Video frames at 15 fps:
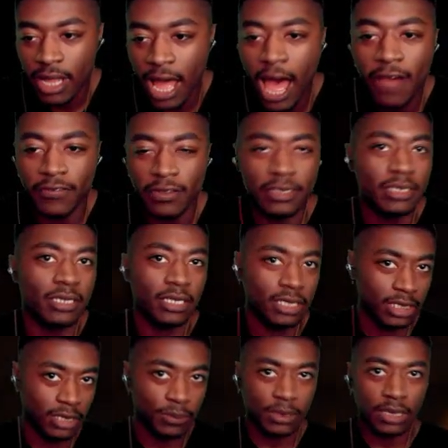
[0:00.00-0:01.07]
obviously it
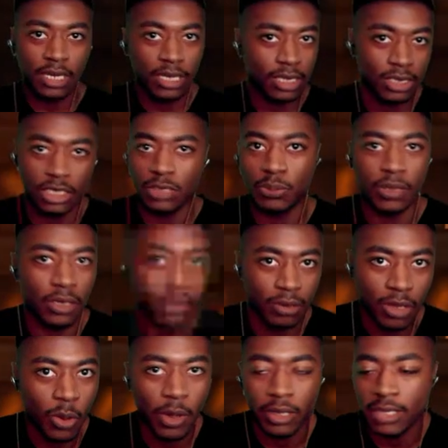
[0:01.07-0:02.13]
seems like it's just been
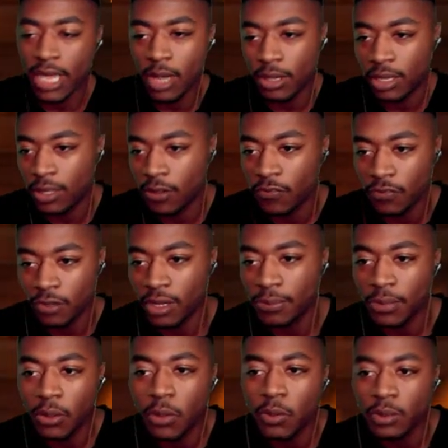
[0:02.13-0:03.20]
going downhill for him
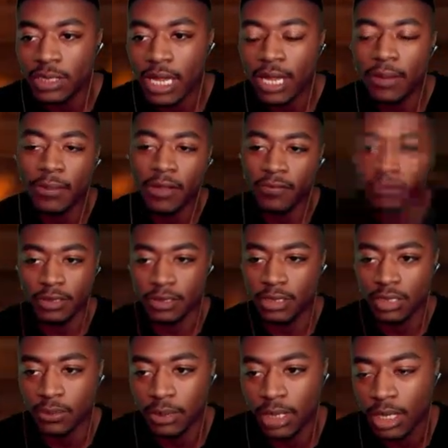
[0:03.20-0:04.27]
the whole time, ever since
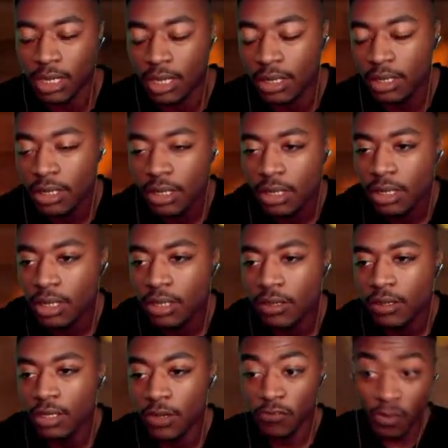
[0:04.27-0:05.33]
the beginning.
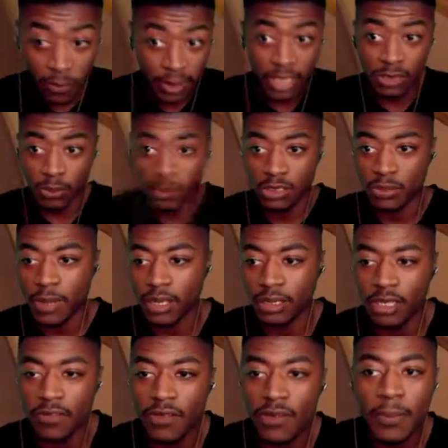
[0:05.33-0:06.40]
You know, from his
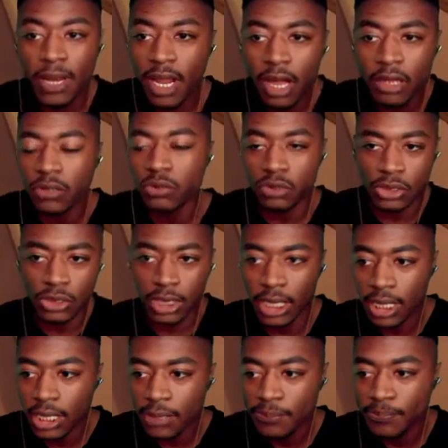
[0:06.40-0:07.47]
perspective, he may not
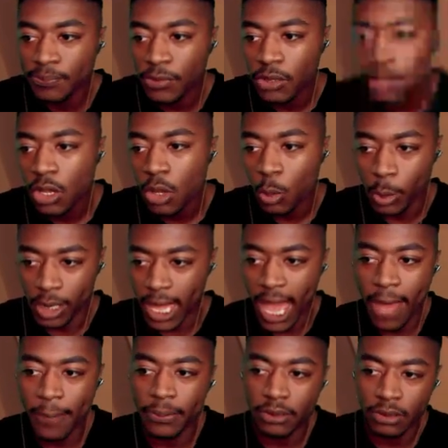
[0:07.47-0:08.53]
understand what
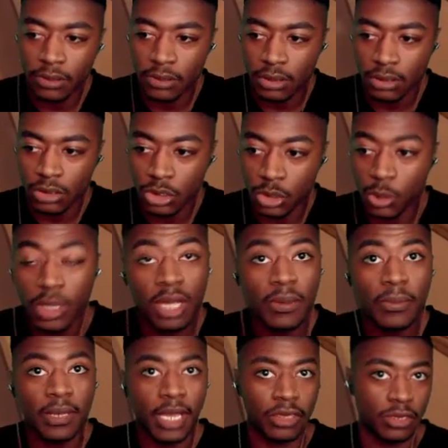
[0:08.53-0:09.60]
happened to
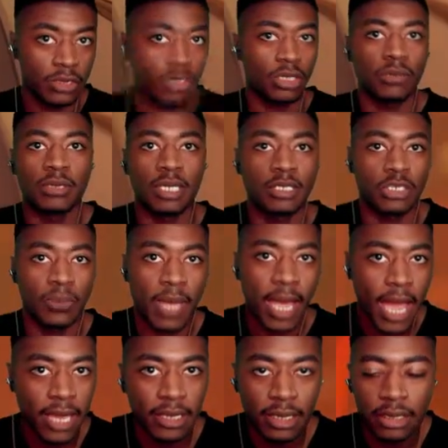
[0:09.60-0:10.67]
him and like the circumstances
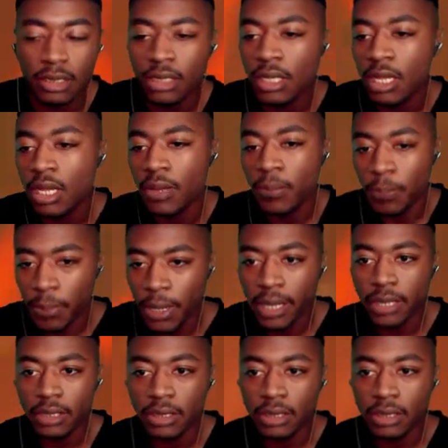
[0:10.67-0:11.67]
behind it, but